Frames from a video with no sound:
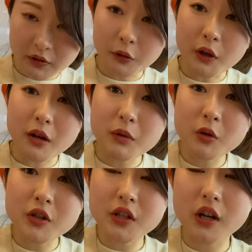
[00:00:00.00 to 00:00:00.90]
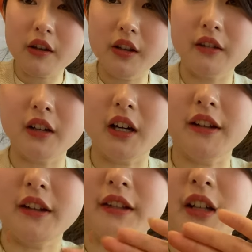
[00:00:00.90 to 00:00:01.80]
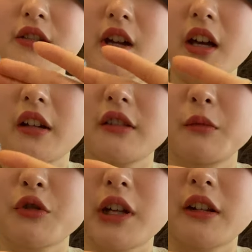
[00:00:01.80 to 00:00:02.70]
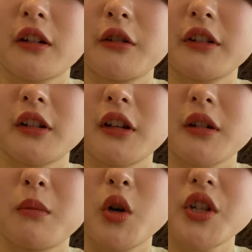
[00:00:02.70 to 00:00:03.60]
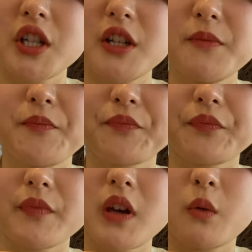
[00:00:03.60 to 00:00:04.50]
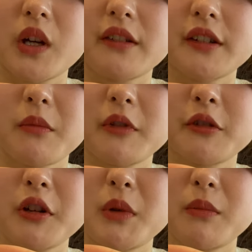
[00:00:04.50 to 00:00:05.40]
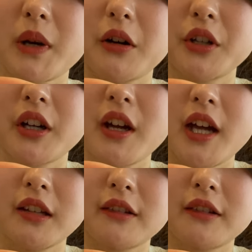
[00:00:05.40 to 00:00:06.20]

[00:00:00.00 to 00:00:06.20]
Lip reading: So warabi mochi are these, like, as I said, they're like some translucent mochi with some soybean powder and